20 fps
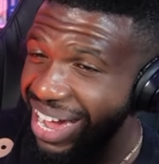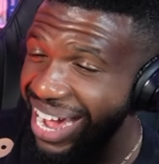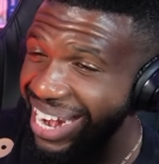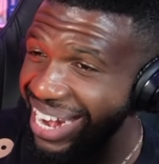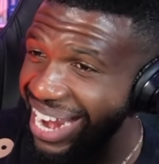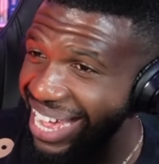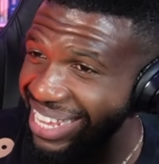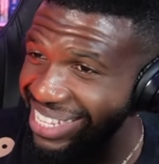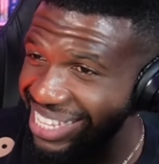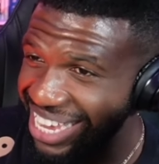I
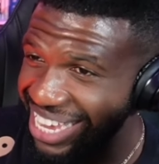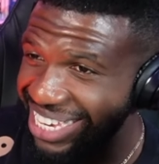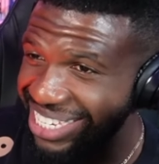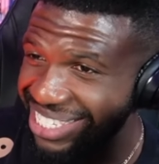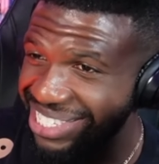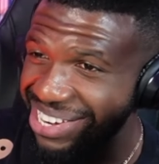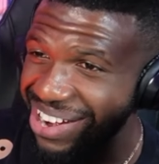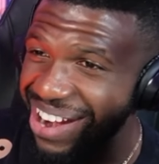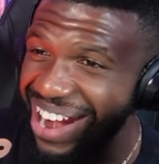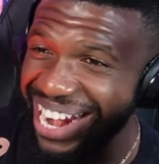like
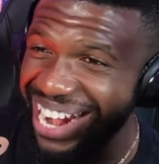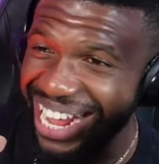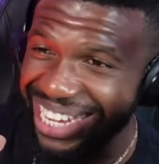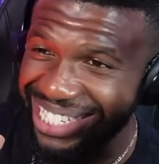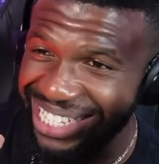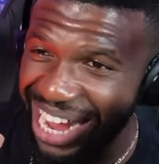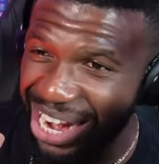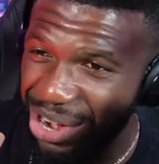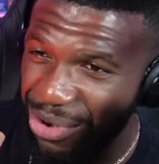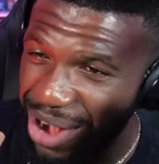this. All right,
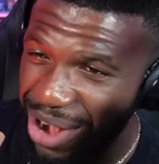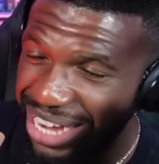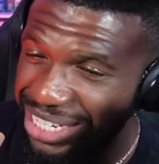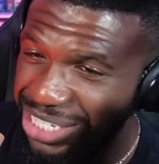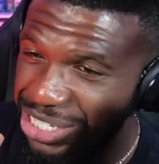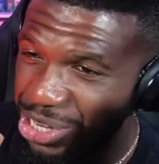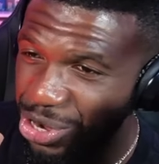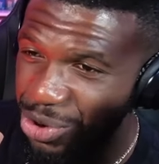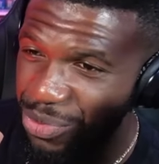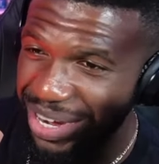that's that
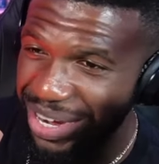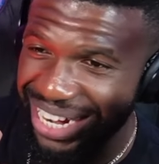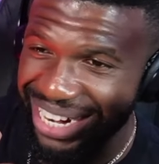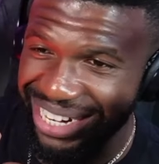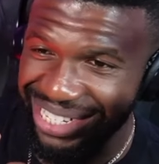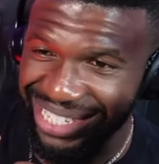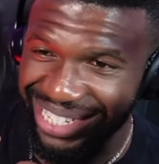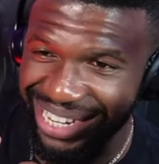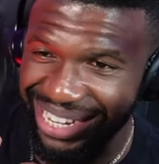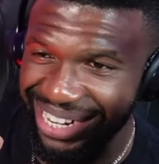grindstone. We need
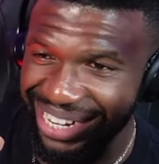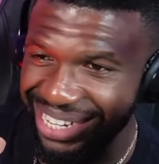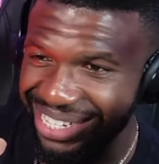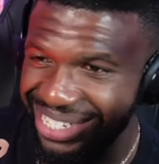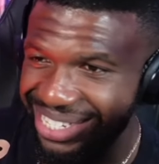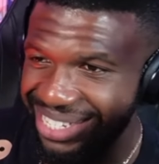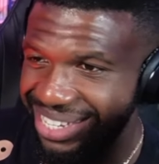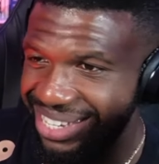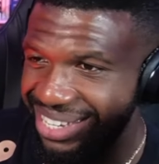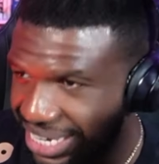to see
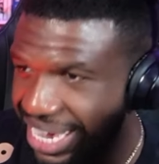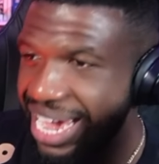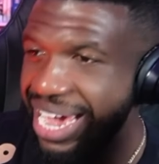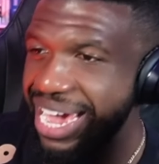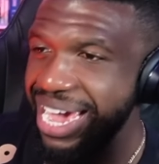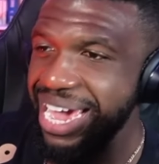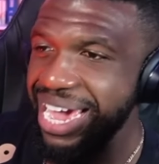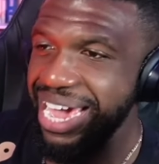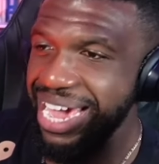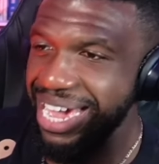this.
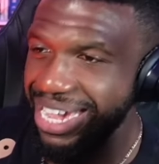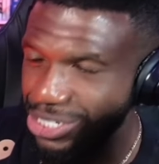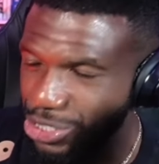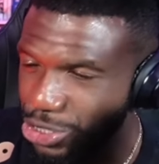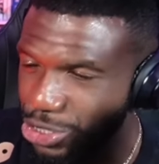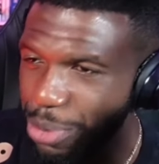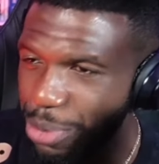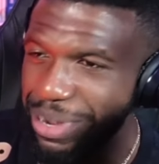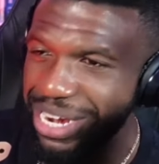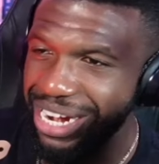Yeah,
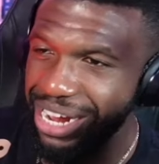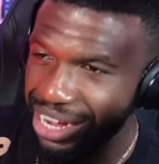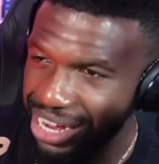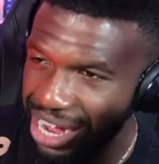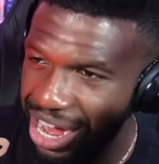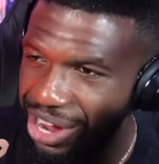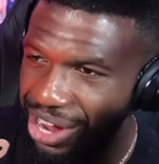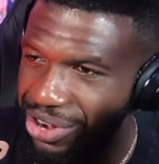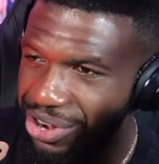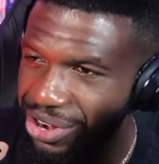show me the
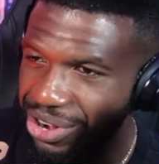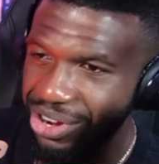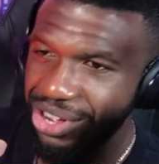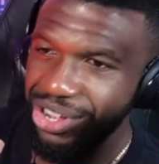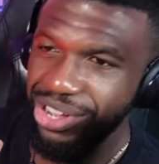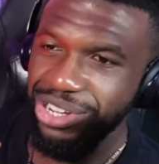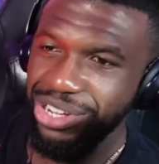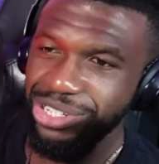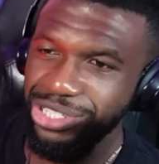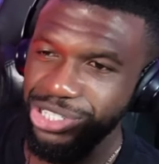gutter.
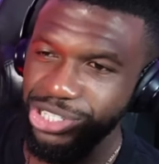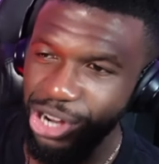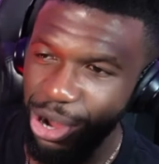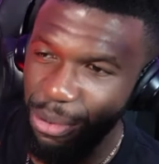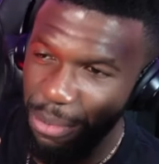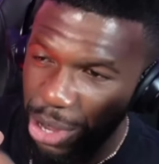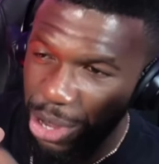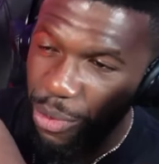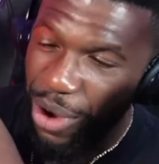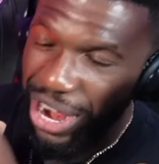
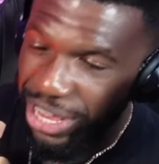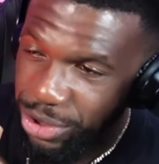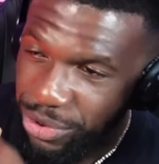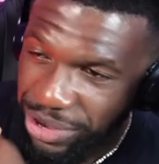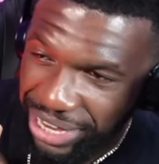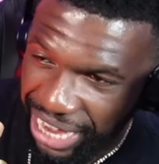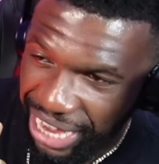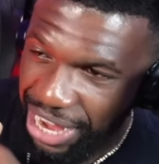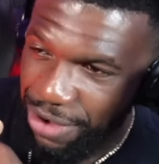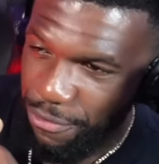Show me where you
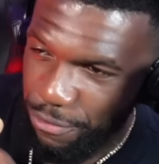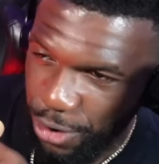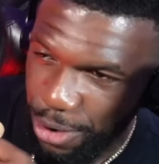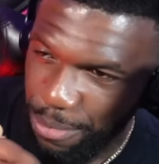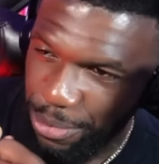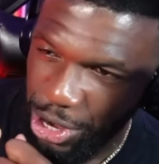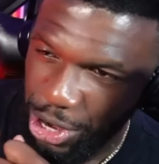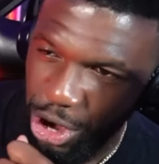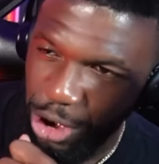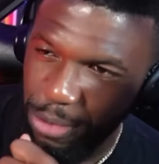came
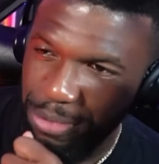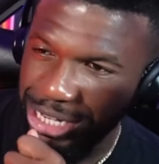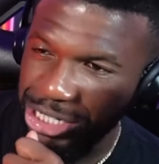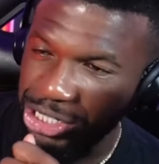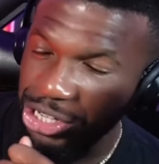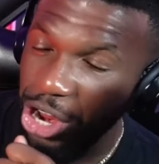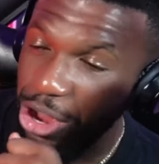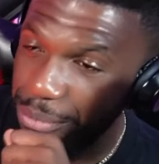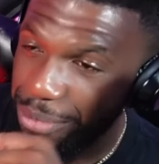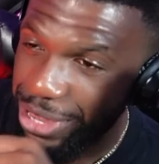from, Coby.
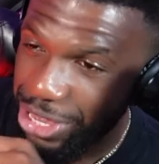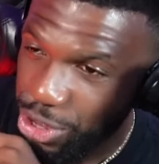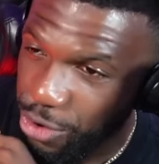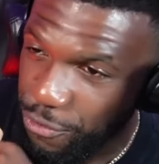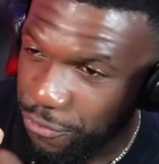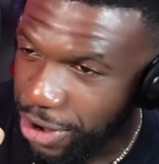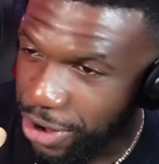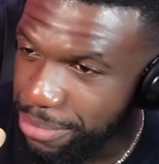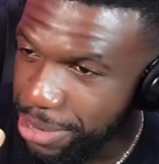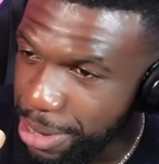Show me
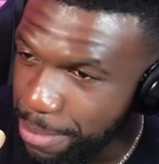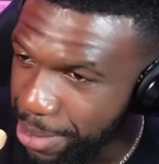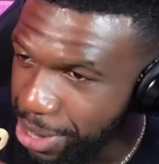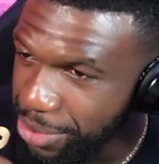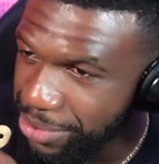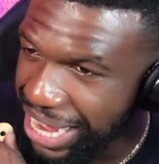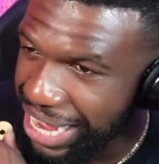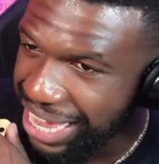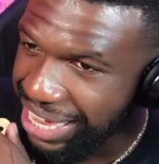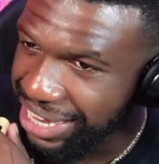you from the
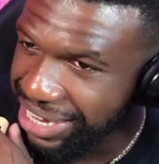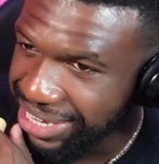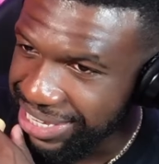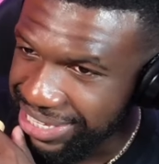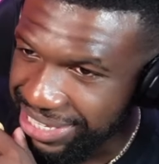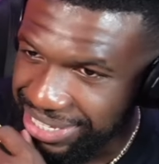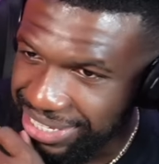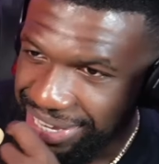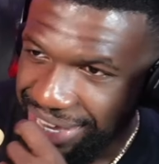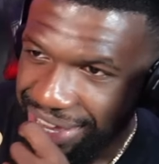
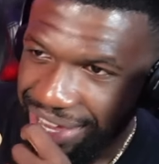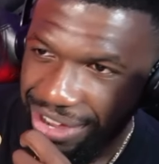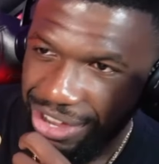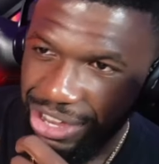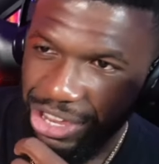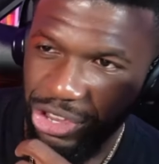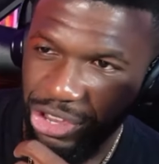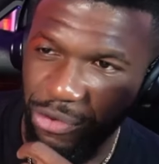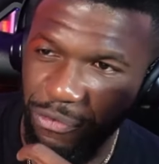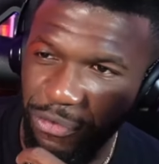bodegas.
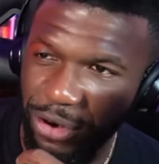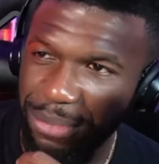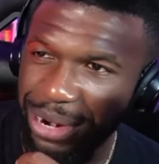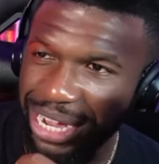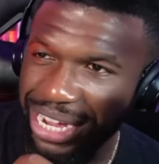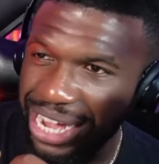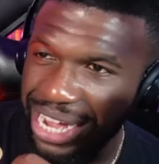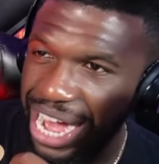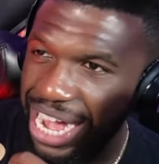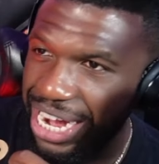You from
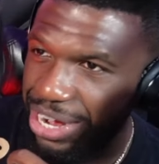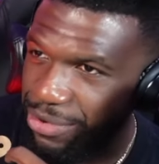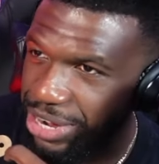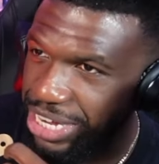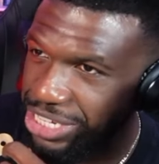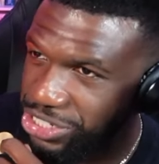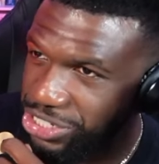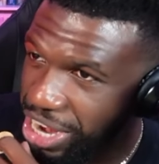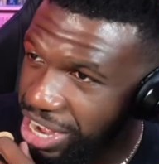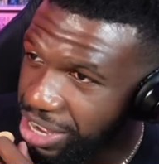the
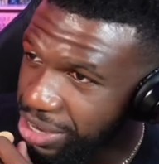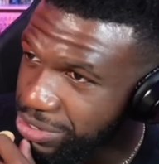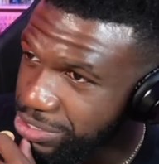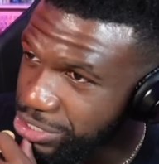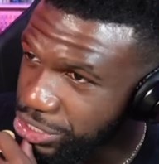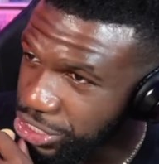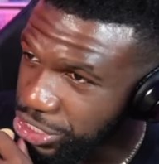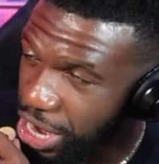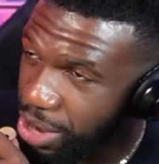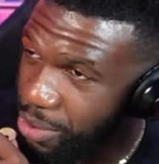concrete
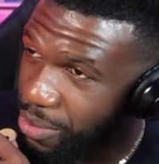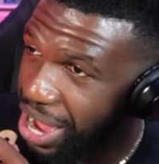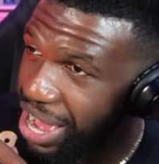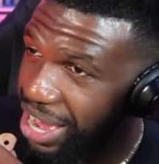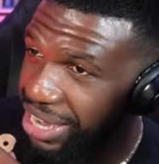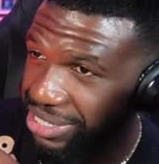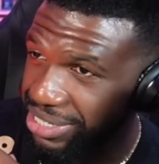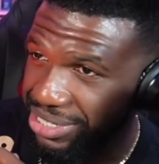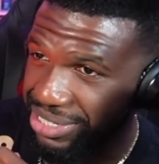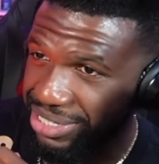jungle. Show
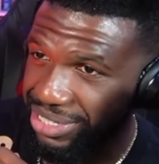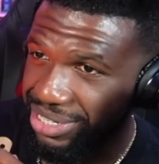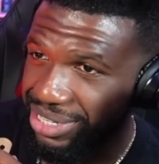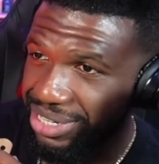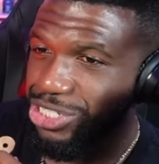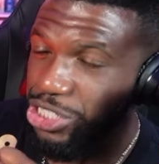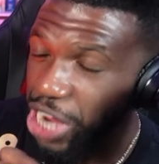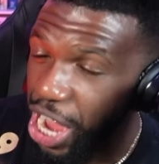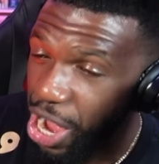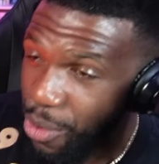us.
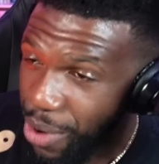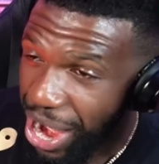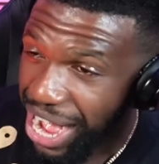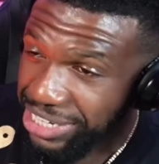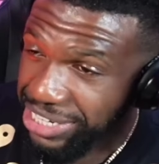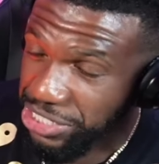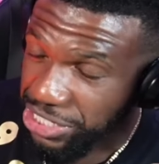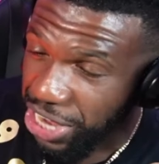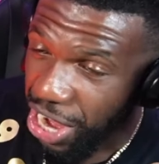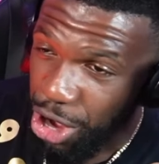Show
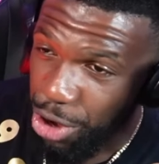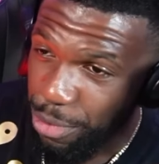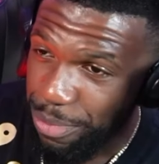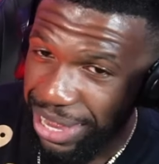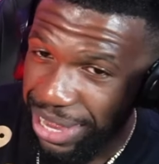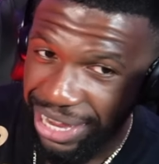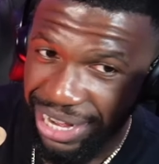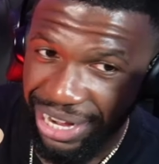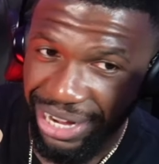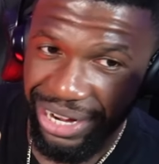us,
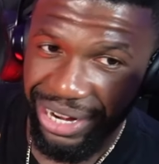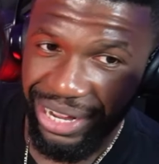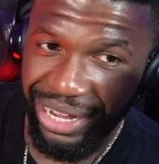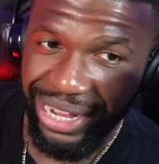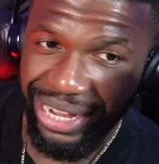Coby.